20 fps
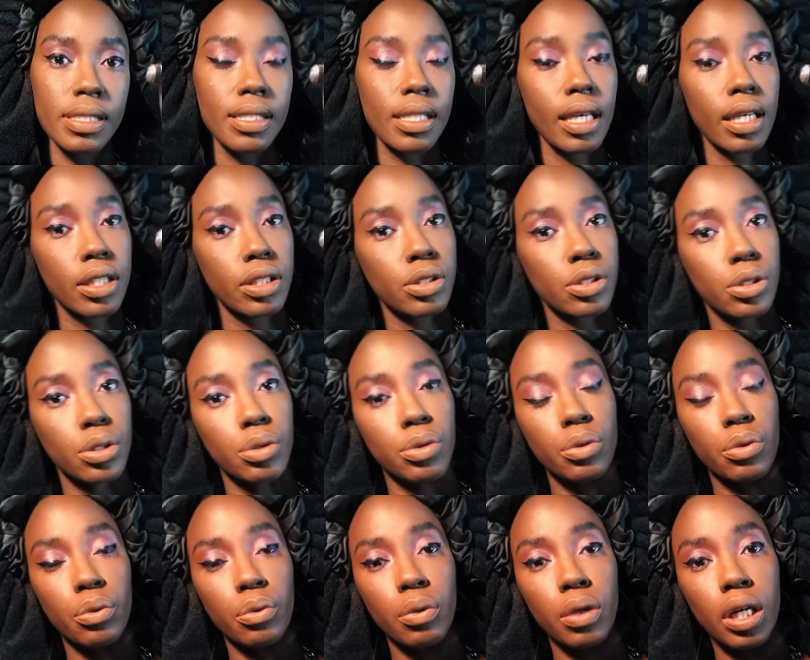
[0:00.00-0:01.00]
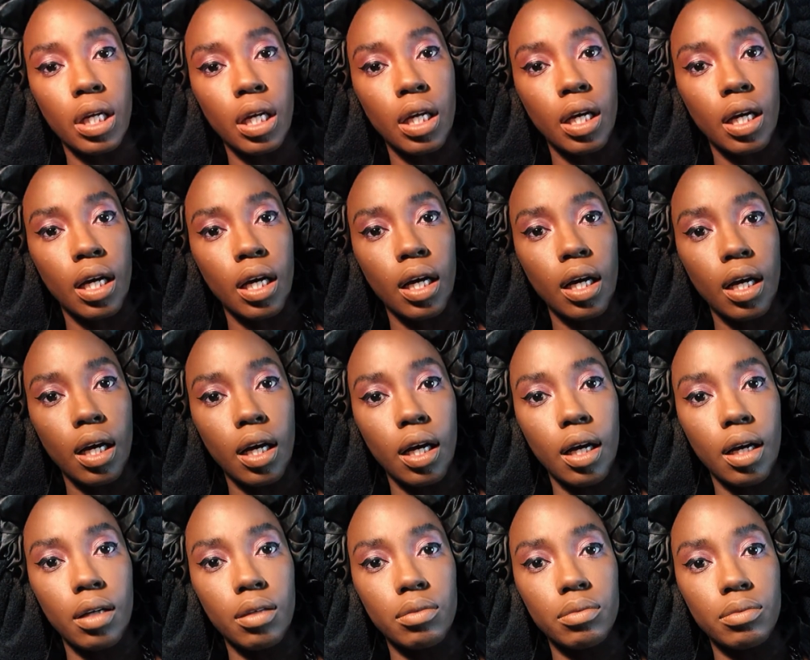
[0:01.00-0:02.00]
into
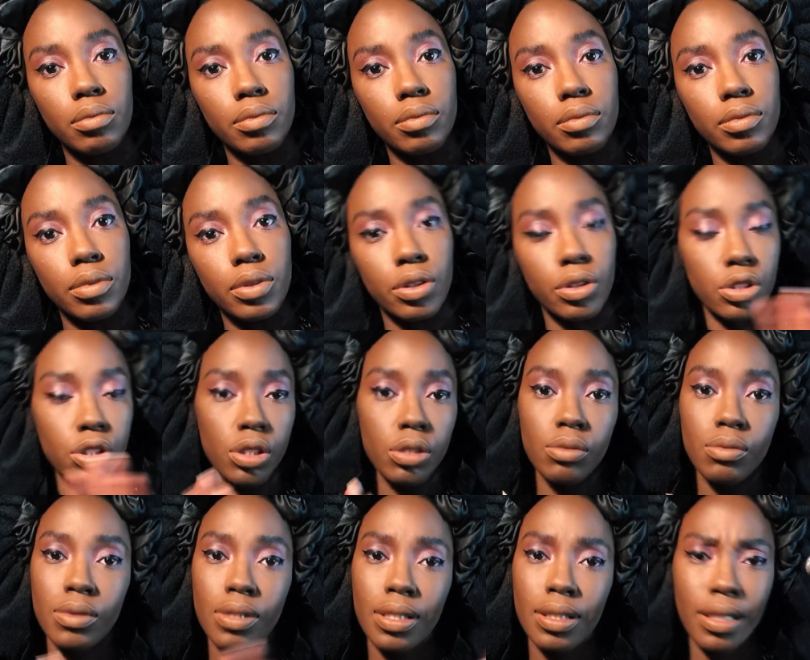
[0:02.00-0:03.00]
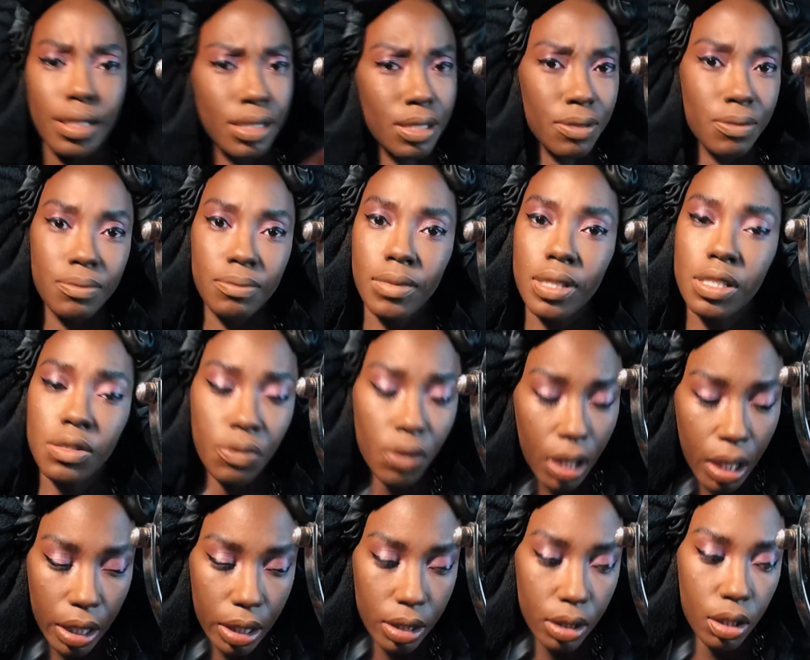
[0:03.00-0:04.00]
their shoots, and that's
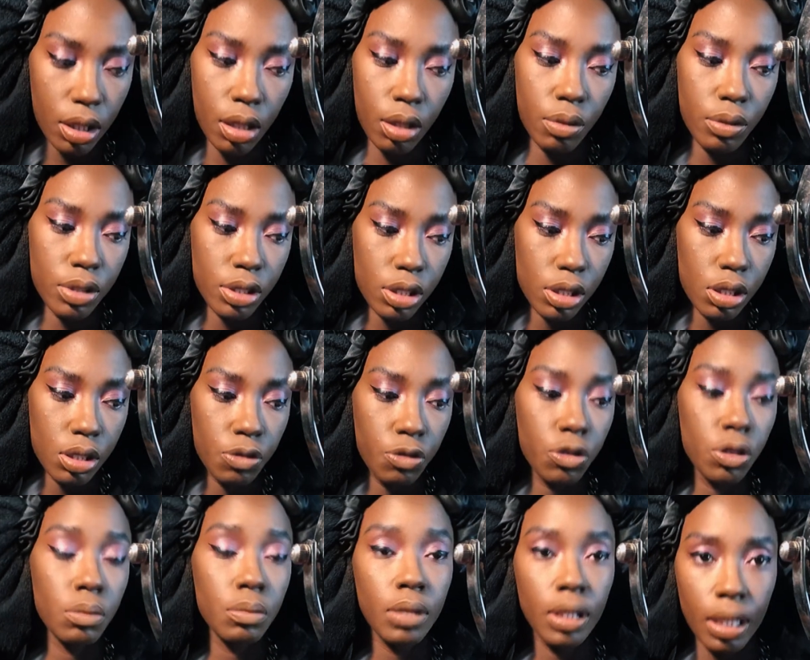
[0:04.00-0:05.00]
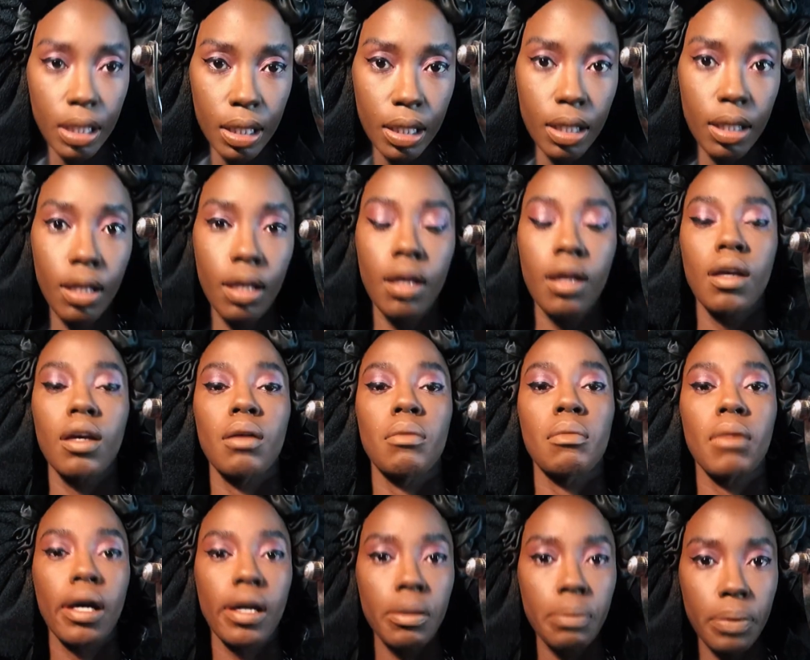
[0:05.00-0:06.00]
fine. You know, it's just, for me, my
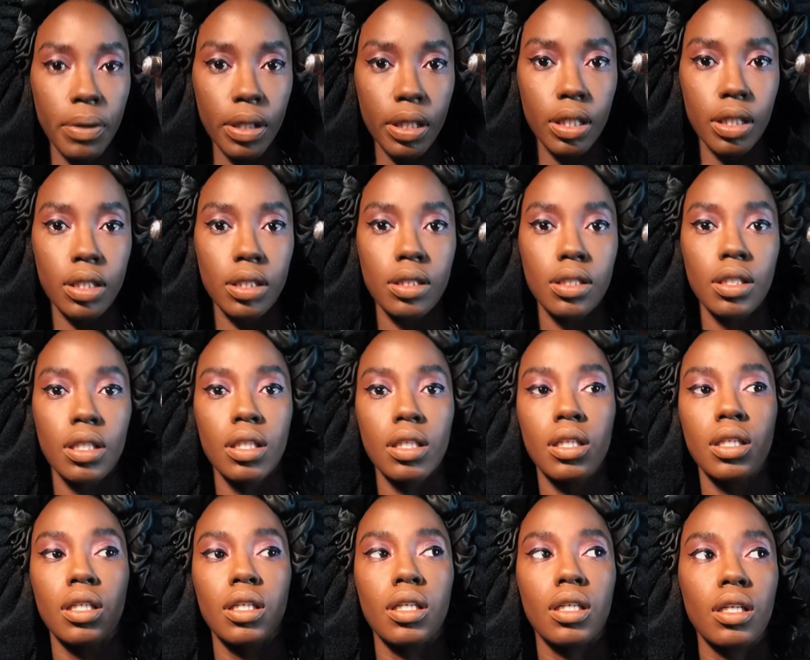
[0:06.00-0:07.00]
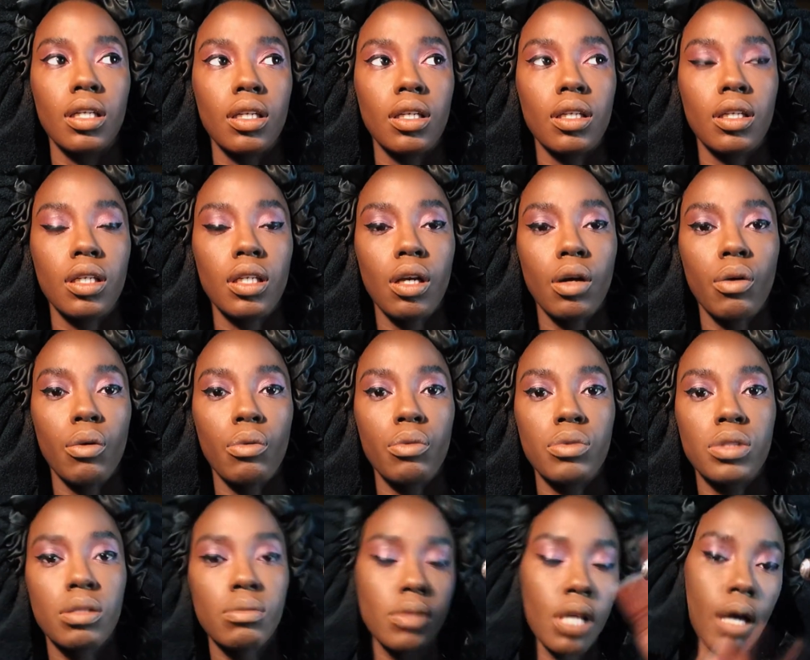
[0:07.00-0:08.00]
opinion. You know,
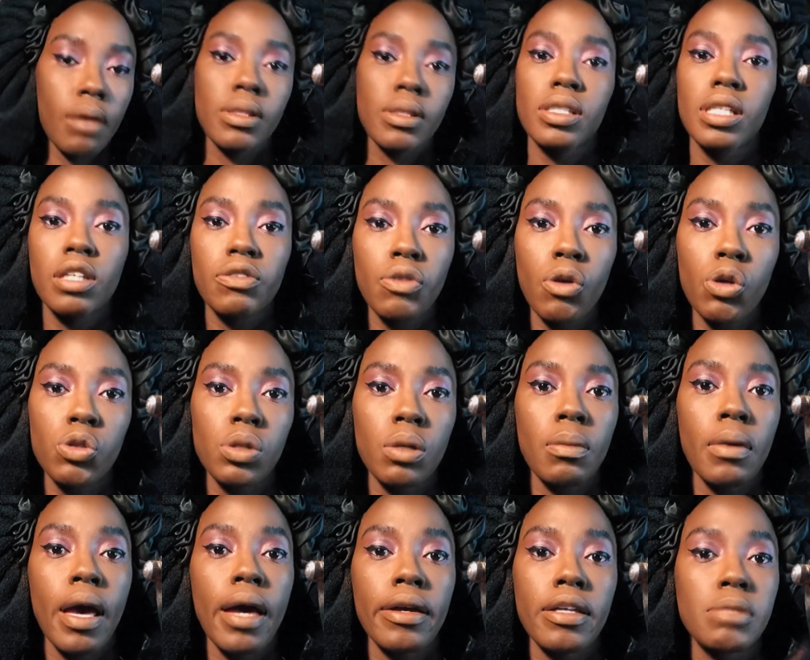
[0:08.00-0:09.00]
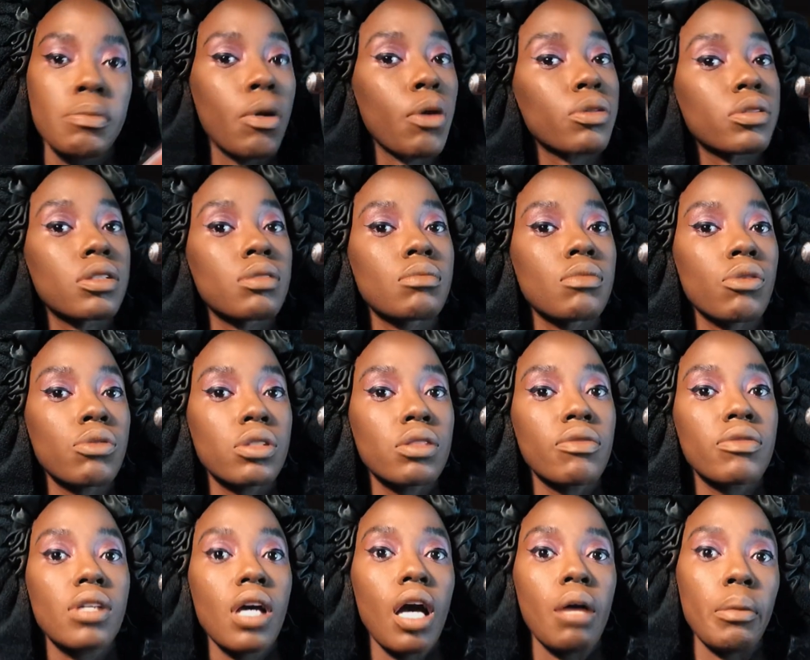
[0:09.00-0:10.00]
sometimes I take photos at Maddie's. Most of the
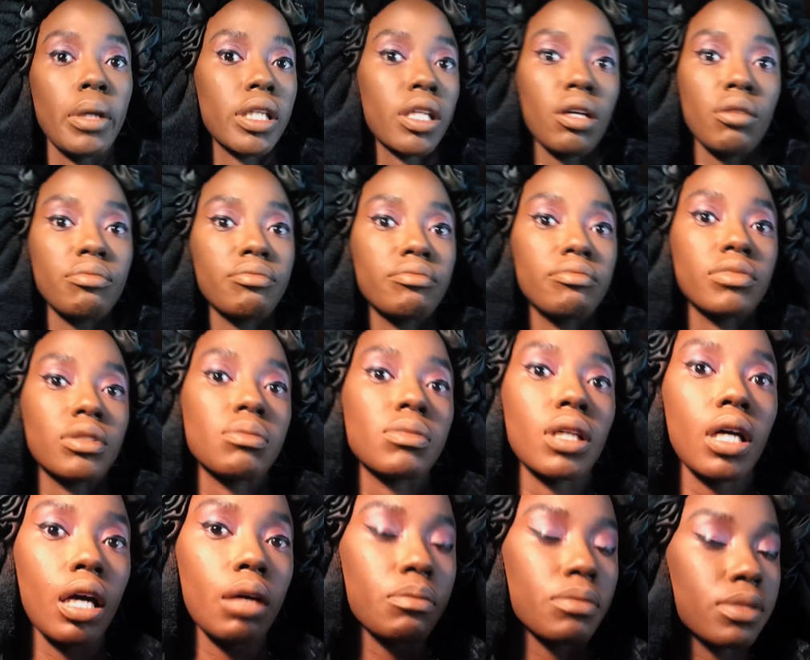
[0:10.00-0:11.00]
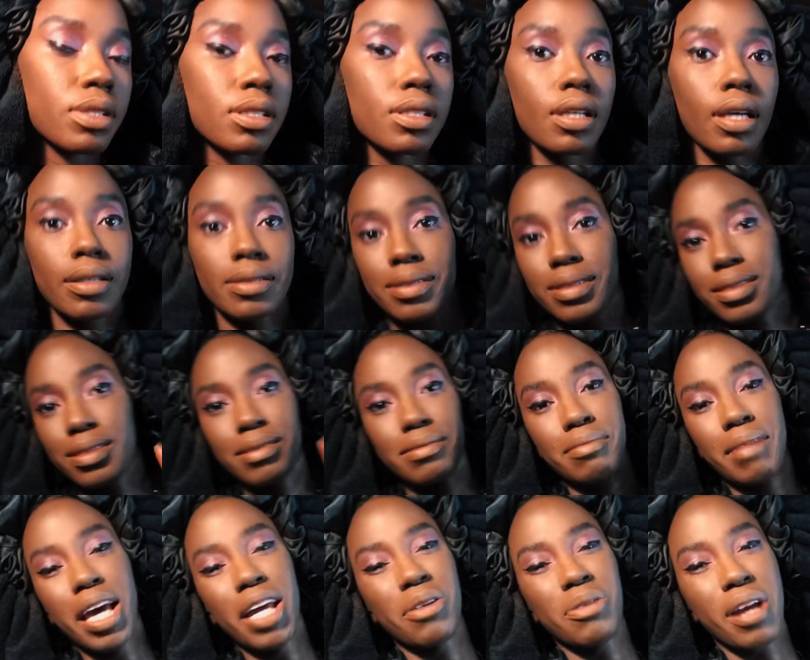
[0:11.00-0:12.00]
time I don't. Sometimes I
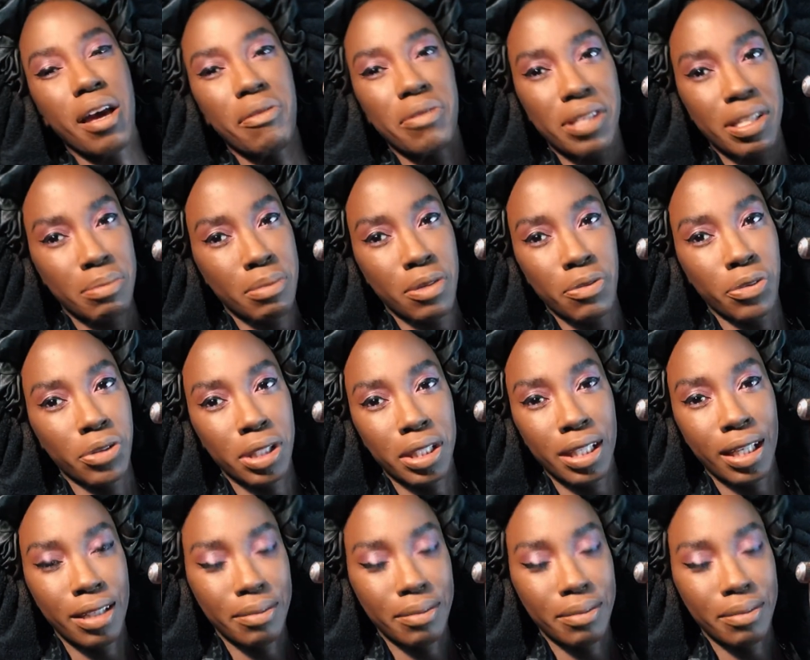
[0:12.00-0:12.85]
don't have it in me for the day.